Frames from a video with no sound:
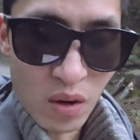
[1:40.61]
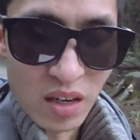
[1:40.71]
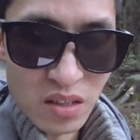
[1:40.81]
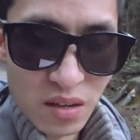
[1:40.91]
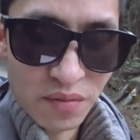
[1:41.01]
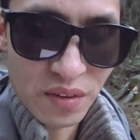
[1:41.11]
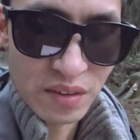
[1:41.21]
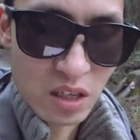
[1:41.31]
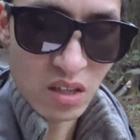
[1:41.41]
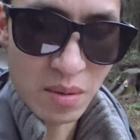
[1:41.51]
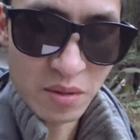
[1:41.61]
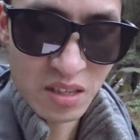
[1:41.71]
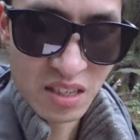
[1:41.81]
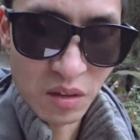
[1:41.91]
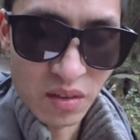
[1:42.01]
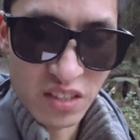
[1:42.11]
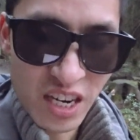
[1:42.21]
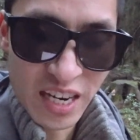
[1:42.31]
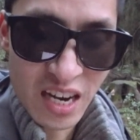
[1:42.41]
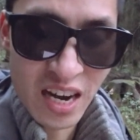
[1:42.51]
150 kilometers south of
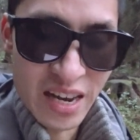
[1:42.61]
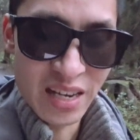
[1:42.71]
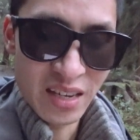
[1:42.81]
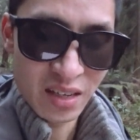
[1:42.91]
Shanghai.